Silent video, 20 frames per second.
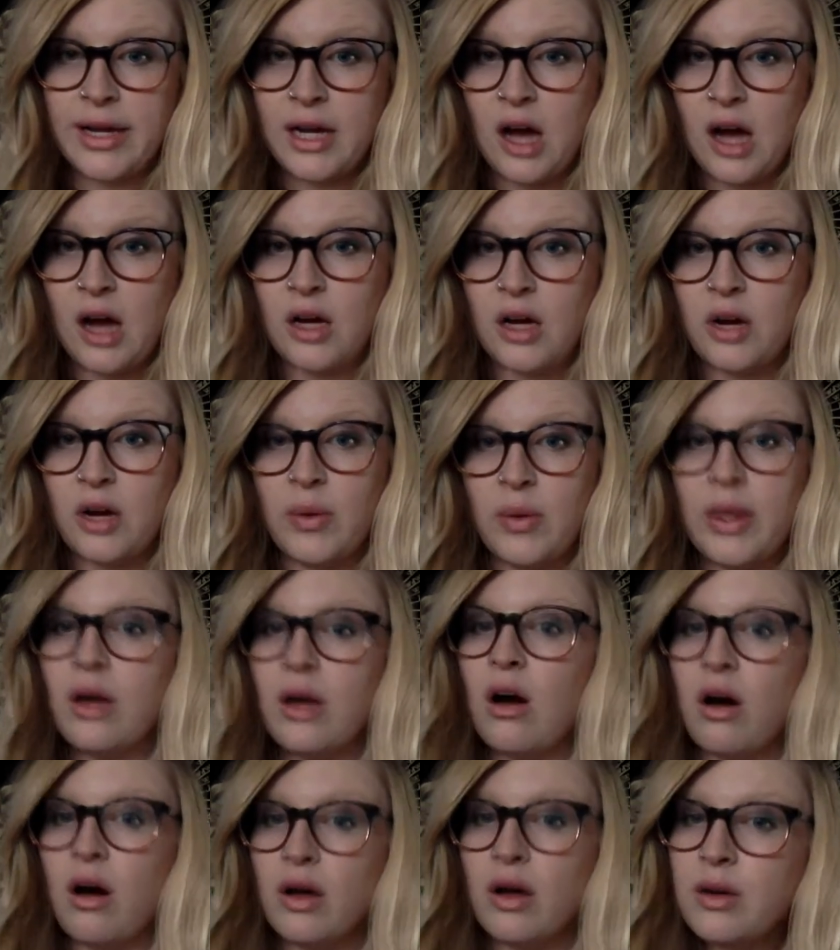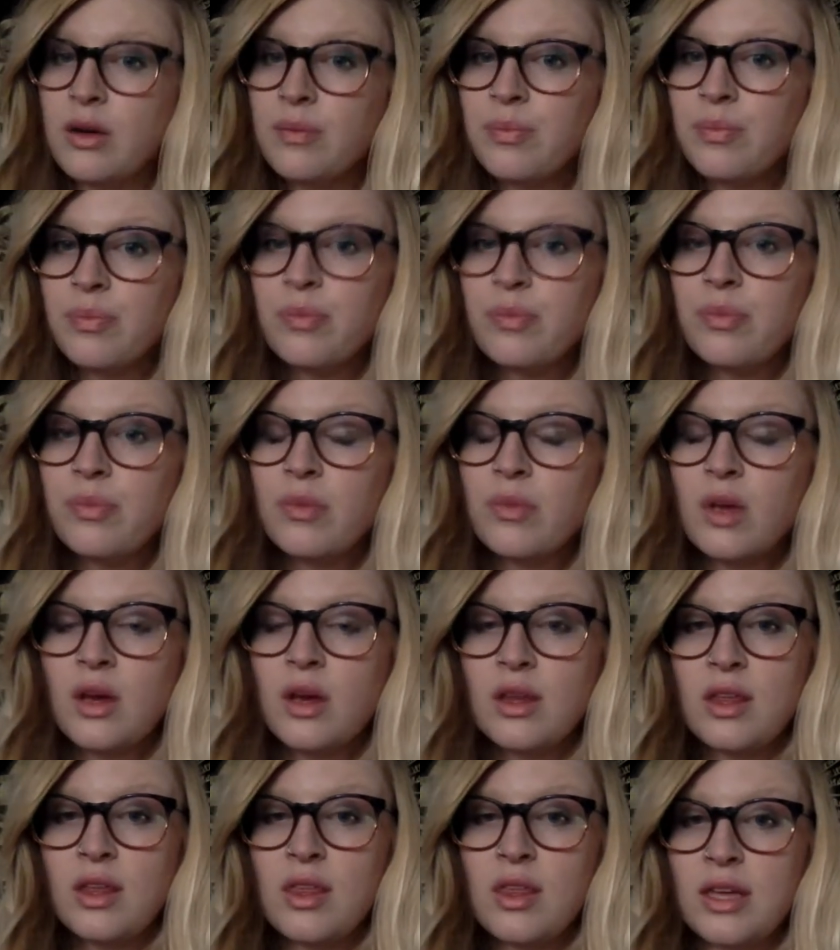got going on,
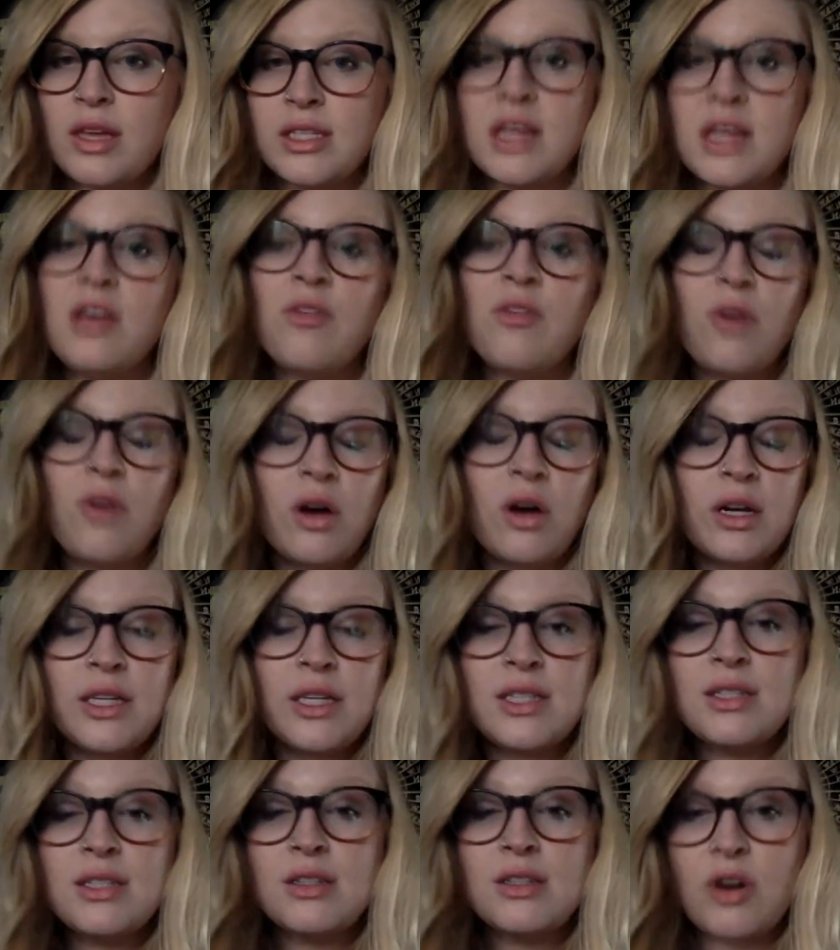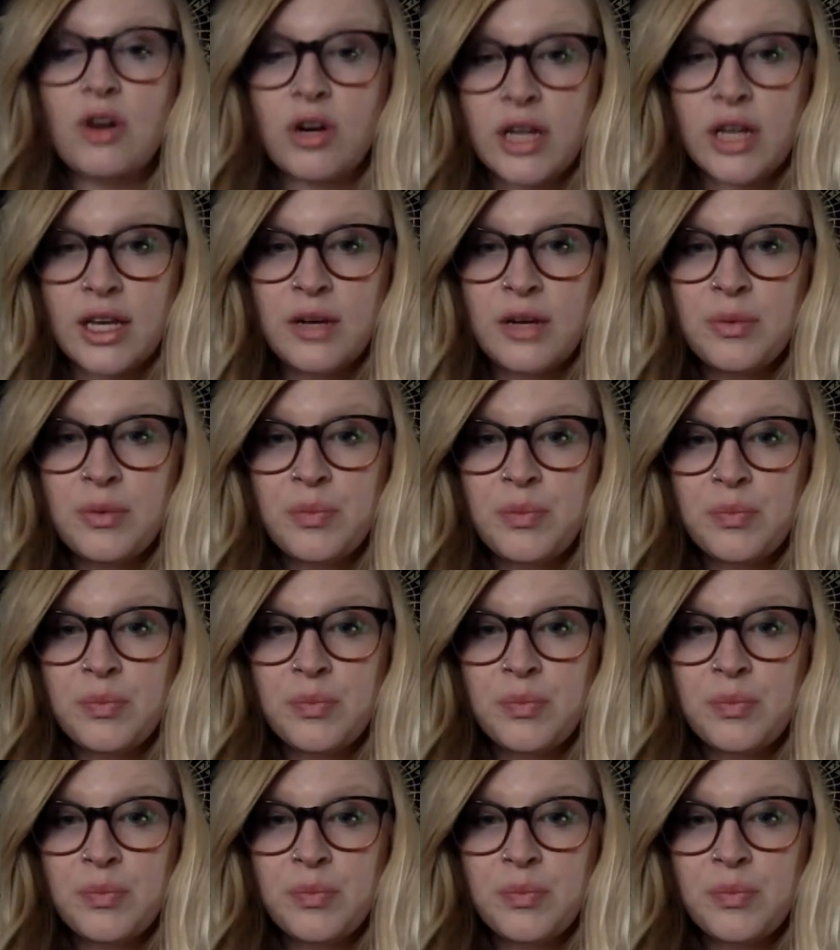the things that you've already started.